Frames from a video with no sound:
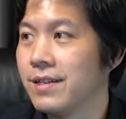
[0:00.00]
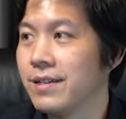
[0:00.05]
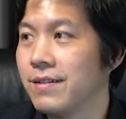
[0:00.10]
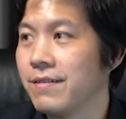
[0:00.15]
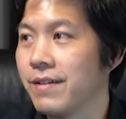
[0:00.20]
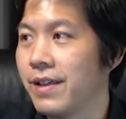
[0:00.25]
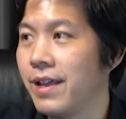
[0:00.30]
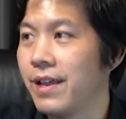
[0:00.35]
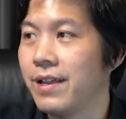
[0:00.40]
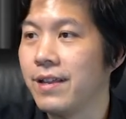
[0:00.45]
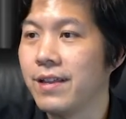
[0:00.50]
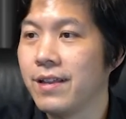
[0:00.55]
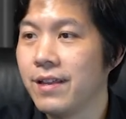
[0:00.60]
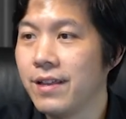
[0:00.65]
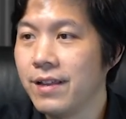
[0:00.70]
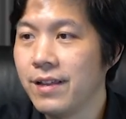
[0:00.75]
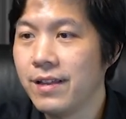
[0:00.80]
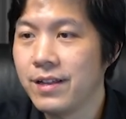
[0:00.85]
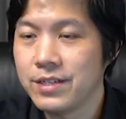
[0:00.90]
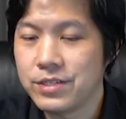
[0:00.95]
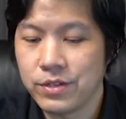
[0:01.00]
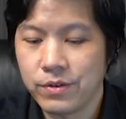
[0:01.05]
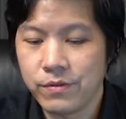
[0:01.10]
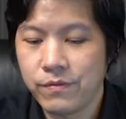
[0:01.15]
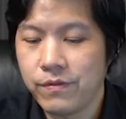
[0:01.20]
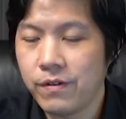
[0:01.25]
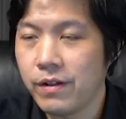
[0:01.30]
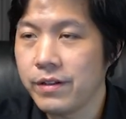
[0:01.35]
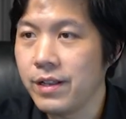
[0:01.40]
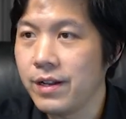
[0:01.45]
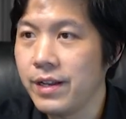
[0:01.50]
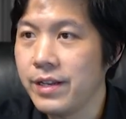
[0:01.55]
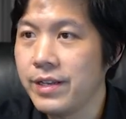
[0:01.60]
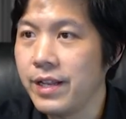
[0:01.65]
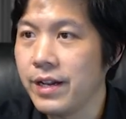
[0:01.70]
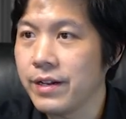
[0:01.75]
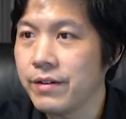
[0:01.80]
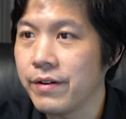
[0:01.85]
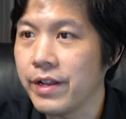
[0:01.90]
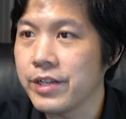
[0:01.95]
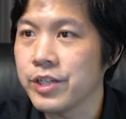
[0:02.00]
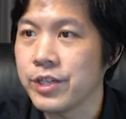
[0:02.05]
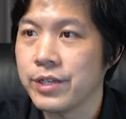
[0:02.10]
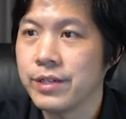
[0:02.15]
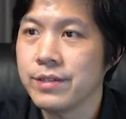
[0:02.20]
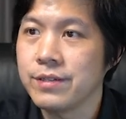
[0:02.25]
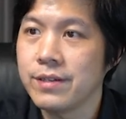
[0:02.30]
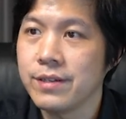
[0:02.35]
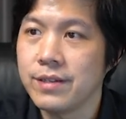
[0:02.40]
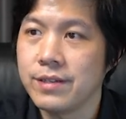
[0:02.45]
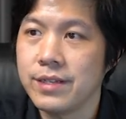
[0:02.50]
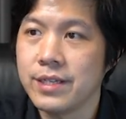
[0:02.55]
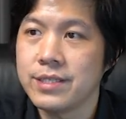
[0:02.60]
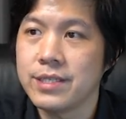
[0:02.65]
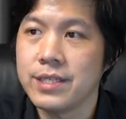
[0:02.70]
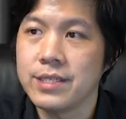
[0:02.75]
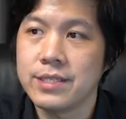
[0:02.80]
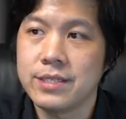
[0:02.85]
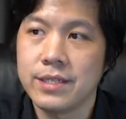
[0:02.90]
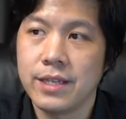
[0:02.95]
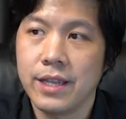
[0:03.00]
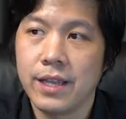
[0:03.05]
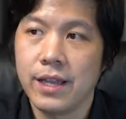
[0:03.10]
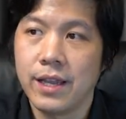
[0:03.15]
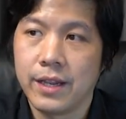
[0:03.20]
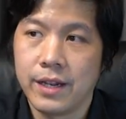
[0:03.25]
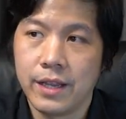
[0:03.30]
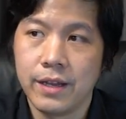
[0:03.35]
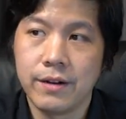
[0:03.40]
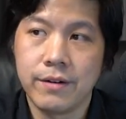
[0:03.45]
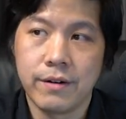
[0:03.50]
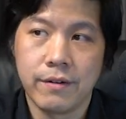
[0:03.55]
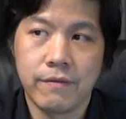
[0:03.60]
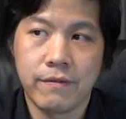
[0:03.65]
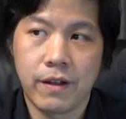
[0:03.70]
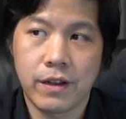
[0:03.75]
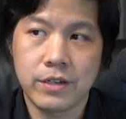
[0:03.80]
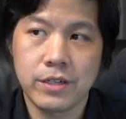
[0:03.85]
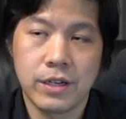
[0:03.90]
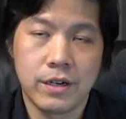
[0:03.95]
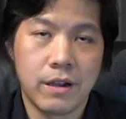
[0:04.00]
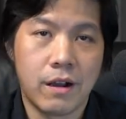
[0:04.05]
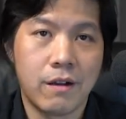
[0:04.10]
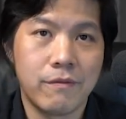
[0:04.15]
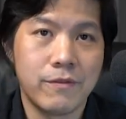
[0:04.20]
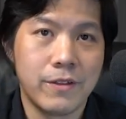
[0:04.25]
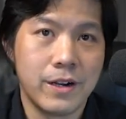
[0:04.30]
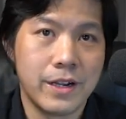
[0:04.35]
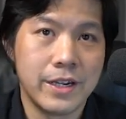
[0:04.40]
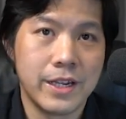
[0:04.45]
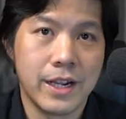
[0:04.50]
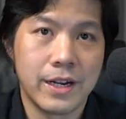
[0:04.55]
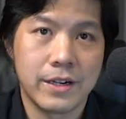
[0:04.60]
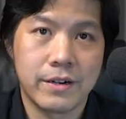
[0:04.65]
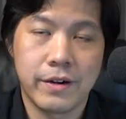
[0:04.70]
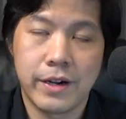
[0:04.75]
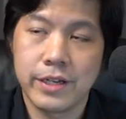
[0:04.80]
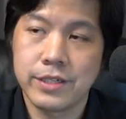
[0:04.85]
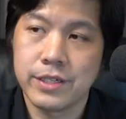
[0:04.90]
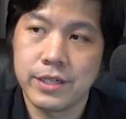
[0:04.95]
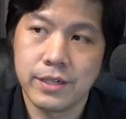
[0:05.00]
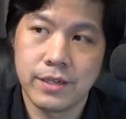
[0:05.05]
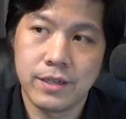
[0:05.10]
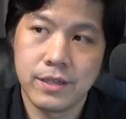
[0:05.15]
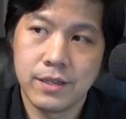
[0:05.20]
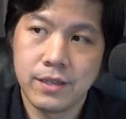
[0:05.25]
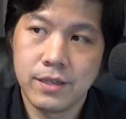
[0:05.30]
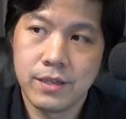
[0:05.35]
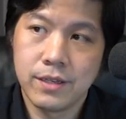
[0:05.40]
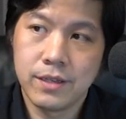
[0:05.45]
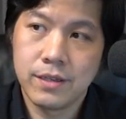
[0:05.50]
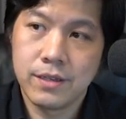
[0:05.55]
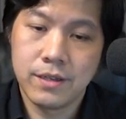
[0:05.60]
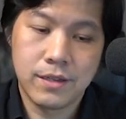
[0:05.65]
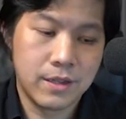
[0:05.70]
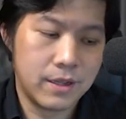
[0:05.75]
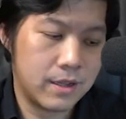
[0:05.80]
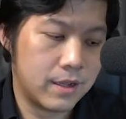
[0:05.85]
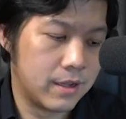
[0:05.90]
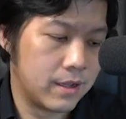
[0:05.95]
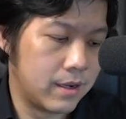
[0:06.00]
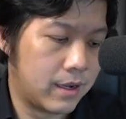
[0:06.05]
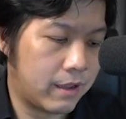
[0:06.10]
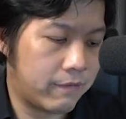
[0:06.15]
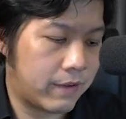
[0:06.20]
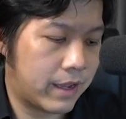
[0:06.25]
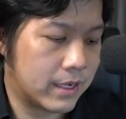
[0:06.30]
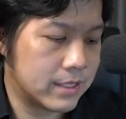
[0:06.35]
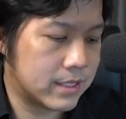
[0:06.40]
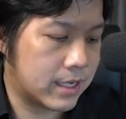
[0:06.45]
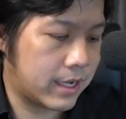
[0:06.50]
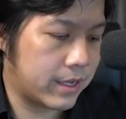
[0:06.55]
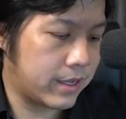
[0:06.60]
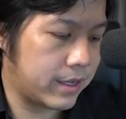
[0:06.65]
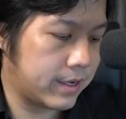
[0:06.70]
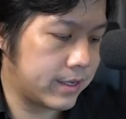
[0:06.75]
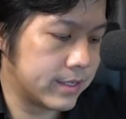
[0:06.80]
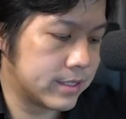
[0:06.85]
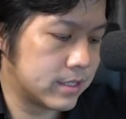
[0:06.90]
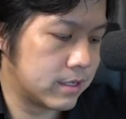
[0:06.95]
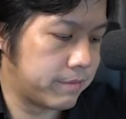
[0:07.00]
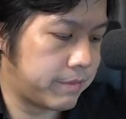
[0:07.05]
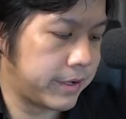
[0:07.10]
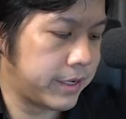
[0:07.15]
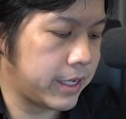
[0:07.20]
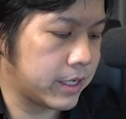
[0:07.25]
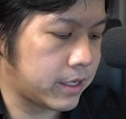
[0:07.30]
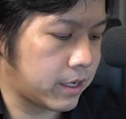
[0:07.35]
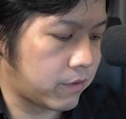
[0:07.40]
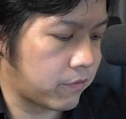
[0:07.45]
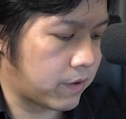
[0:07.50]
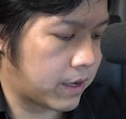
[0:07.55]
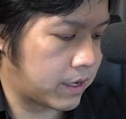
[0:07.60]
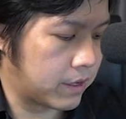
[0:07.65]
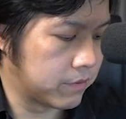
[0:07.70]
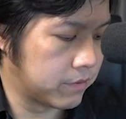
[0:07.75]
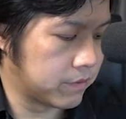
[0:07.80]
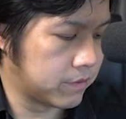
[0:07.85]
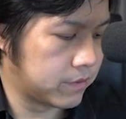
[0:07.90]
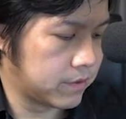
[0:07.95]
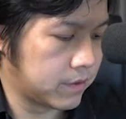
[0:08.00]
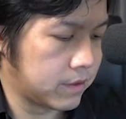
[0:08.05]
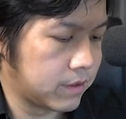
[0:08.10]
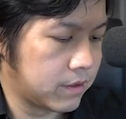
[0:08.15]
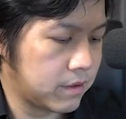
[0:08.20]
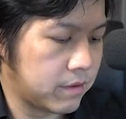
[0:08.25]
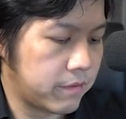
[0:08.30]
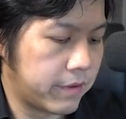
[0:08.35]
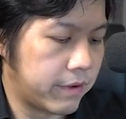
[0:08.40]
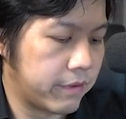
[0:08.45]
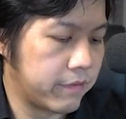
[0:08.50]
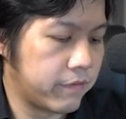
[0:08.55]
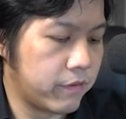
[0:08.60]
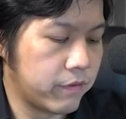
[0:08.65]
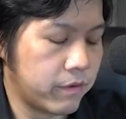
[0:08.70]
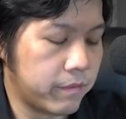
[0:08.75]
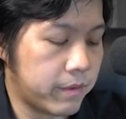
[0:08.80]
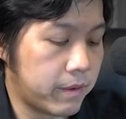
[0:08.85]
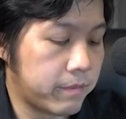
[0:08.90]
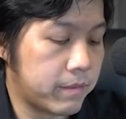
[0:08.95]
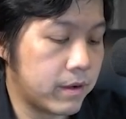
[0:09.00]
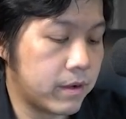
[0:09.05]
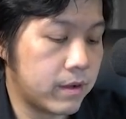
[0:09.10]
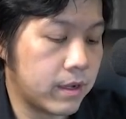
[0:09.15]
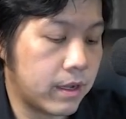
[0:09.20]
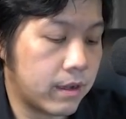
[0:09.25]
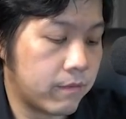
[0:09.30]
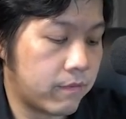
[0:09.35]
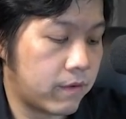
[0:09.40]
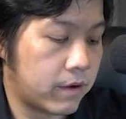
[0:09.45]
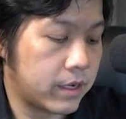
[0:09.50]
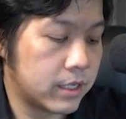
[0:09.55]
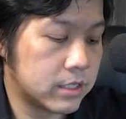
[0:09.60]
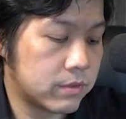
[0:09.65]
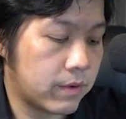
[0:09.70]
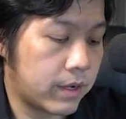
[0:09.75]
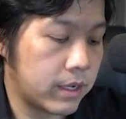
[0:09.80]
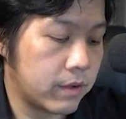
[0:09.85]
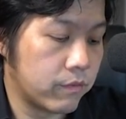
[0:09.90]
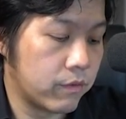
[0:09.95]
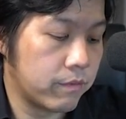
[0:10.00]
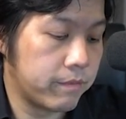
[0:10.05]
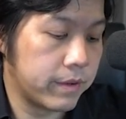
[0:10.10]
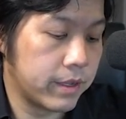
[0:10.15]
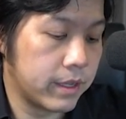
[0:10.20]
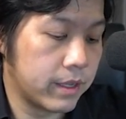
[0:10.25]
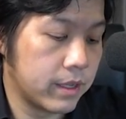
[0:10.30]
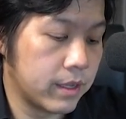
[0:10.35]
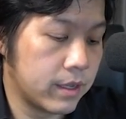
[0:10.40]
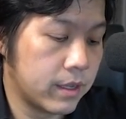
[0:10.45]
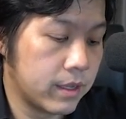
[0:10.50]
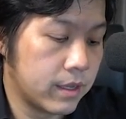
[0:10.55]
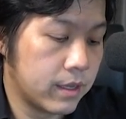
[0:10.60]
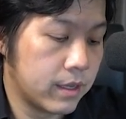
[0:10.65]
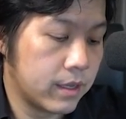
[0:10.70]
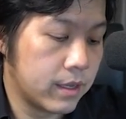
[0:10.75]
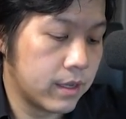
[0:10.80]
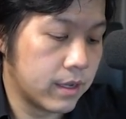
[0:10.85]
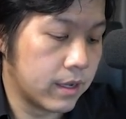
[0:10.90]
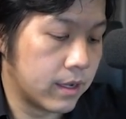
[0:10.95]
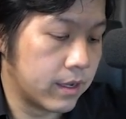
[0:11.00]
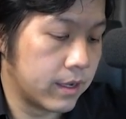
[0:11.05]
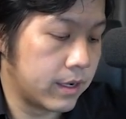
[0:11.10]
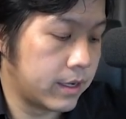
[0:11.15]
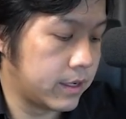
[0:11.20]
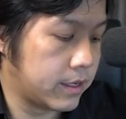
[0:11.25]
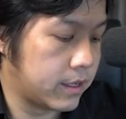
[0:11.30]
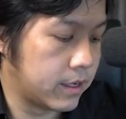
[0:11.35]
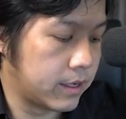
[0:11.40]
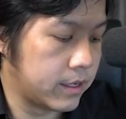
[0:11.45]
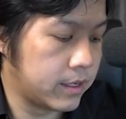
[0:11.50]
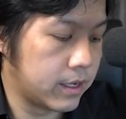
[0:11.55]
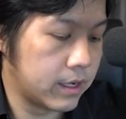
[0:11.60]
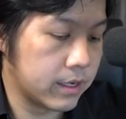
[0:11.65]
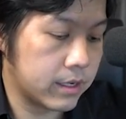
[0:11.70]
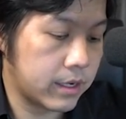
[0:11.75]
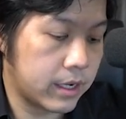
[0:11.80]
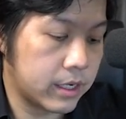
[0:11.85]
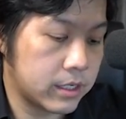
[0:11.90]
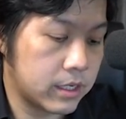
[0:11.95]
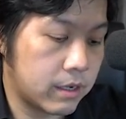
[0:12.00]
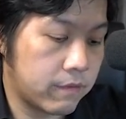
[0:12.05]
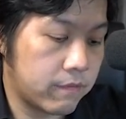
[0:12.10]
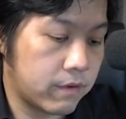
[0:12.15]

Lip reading: Okay, so for the linear regression, this is an error function of the linear regression. Left hand side here is the predicted value. Well, if you remember, for this one it would be the linear regression.